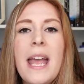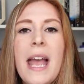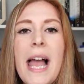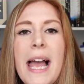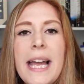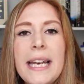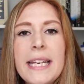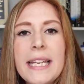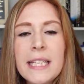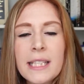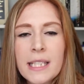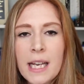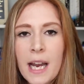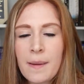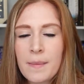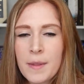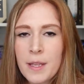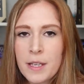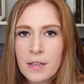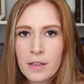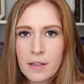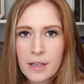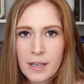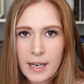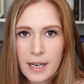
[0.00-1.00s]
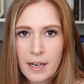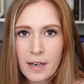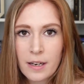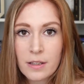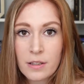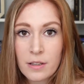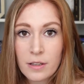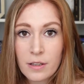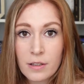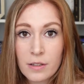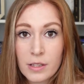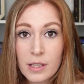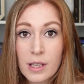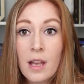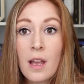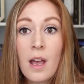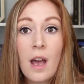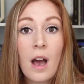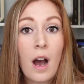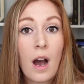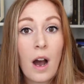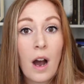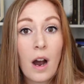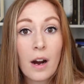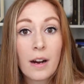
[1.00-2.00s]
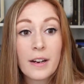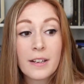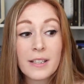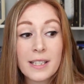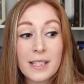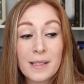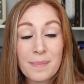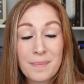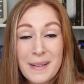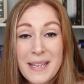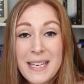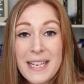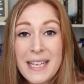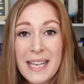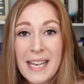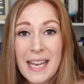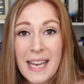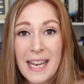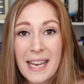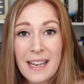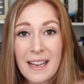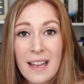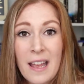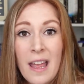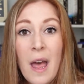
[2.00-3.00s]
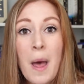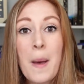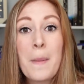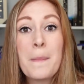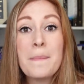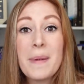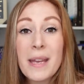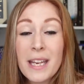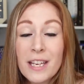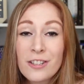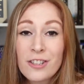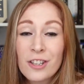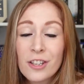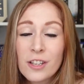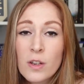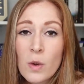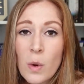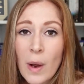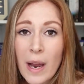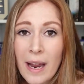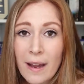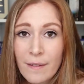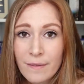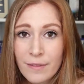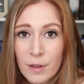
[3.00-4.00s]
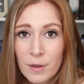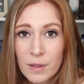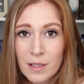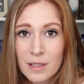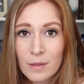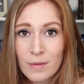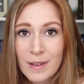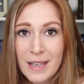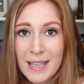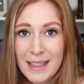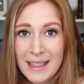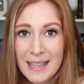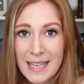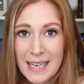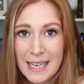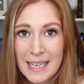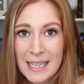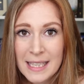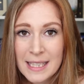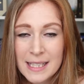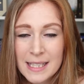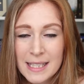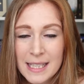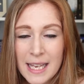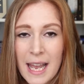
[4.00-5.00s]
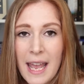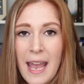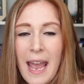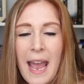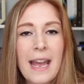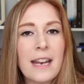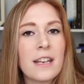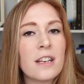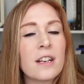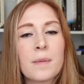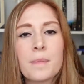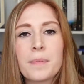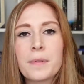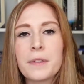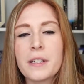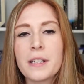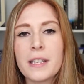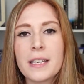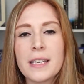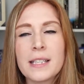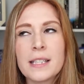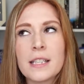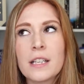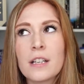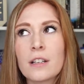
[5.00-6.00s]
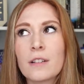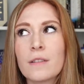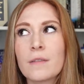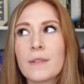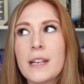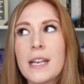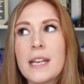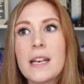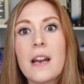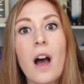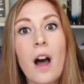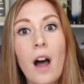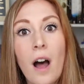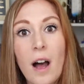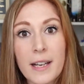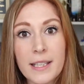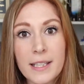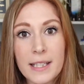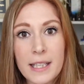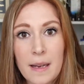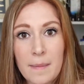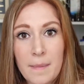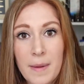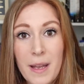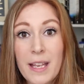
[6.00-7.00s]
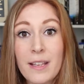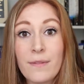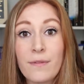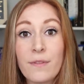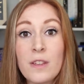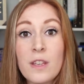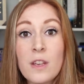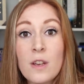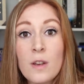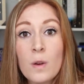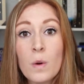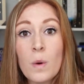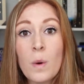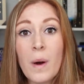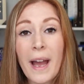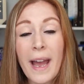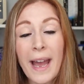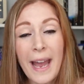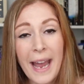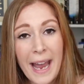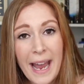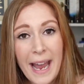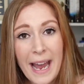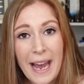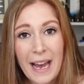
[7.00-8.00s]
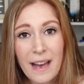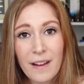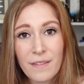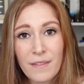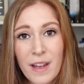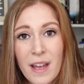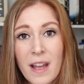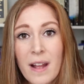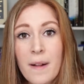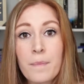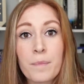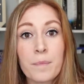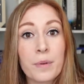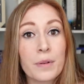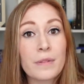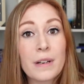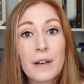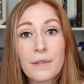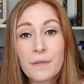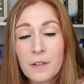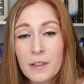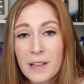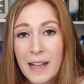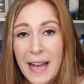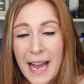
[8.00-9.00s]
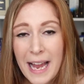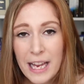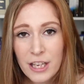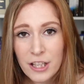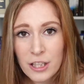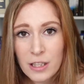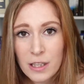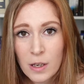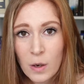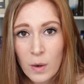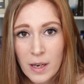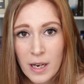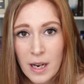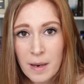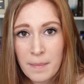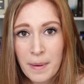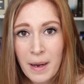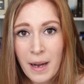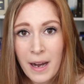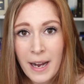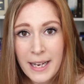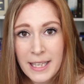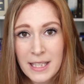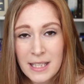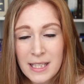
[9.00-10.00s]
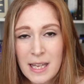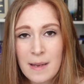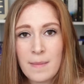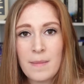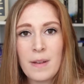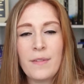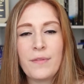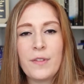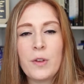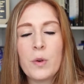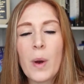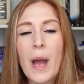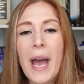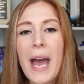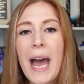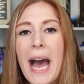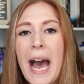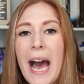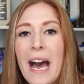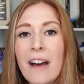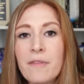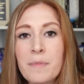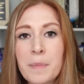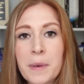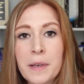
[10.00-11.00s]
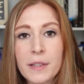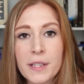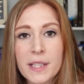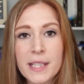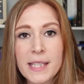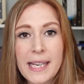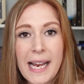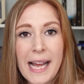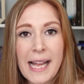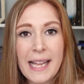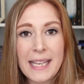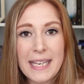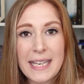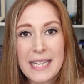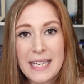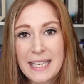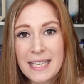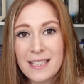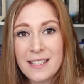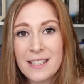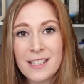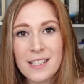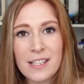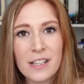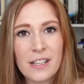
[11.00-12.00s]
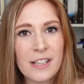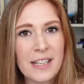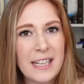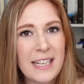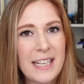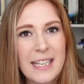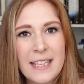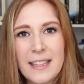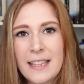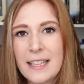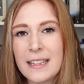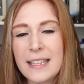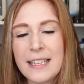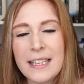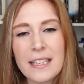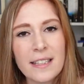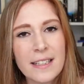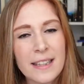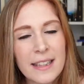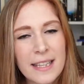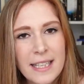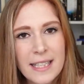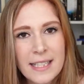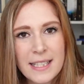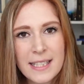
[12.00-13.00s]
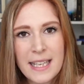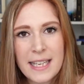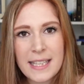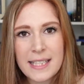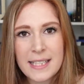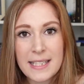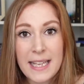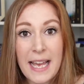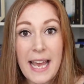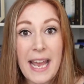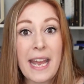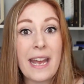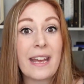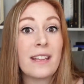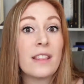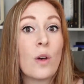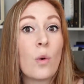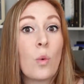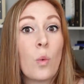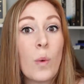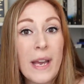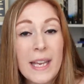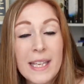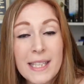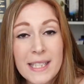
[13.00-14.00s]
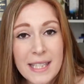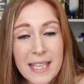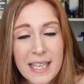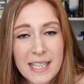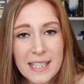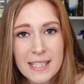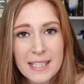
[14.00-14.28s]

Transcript: anytime that your characters are speaking, make sure you have those three things and your book is gonna read awesome. If you have peripheral action going on behind them, if you have personality inserted in the little things they say and the ways they